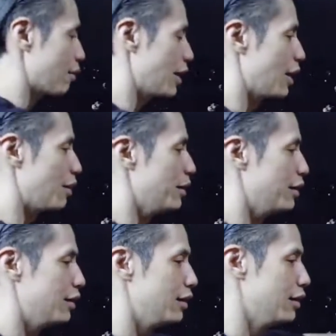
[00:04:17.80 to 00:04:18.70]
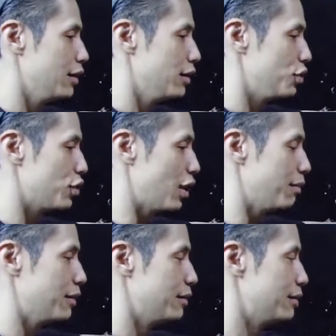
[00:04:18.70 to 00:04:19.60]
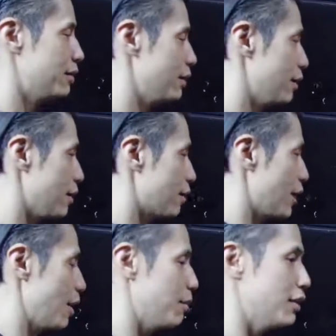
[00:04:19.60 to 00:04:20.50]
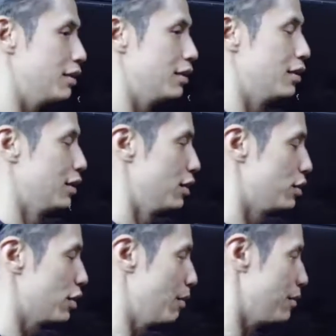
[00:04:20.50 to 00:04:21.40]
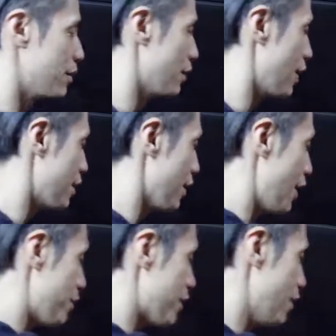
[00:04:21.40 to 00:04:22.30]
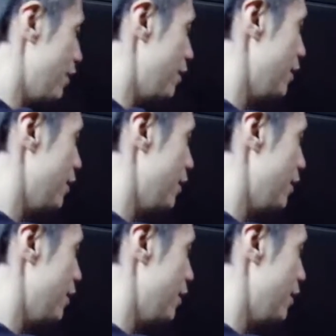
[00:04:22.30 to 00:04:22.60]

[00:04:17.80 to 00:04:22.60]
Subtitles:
Grab, chop, grab, chop. So that's the Lap Sao,